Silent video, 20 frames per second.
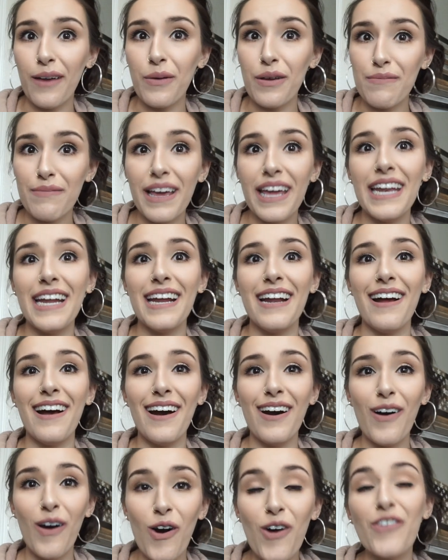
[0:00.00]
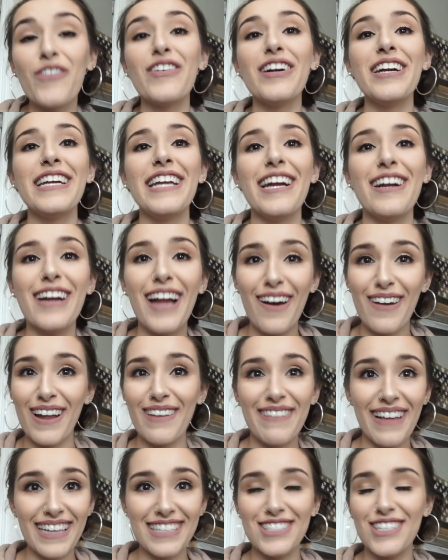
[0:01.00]
We made it over a year now and I'm
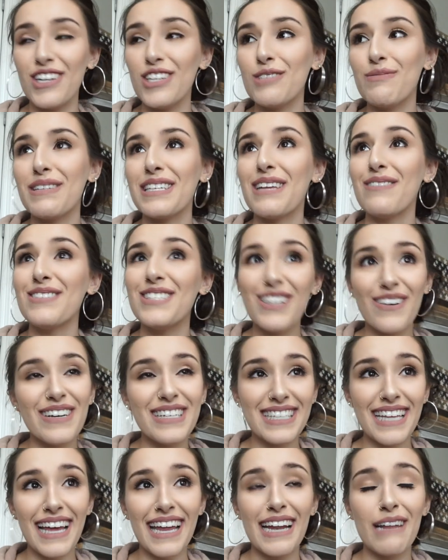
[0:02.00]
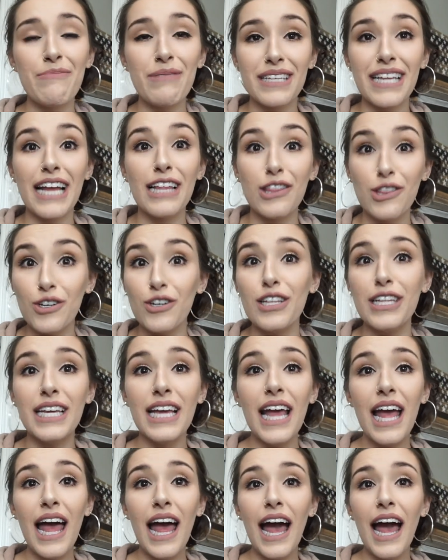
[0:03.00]
getting chills because I'm so excited because I literally